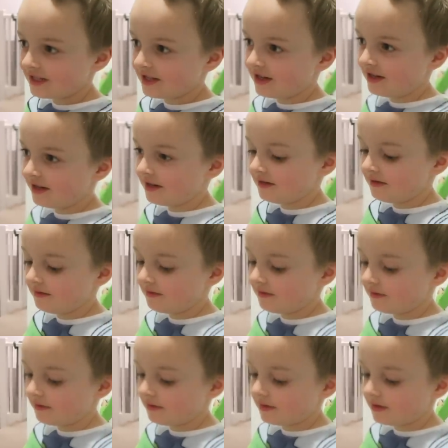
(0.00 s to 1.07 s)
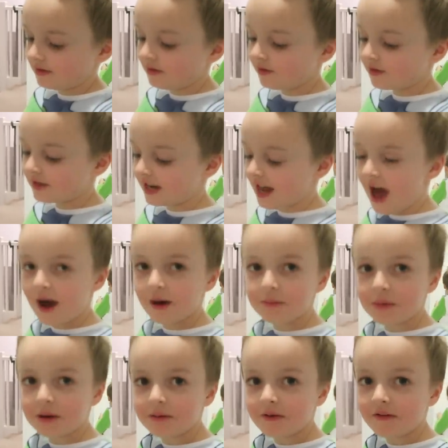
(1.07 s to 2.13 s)
So, who's going to
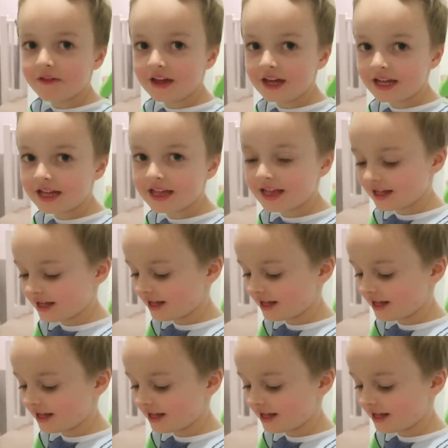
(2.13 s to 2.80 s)
help me with this?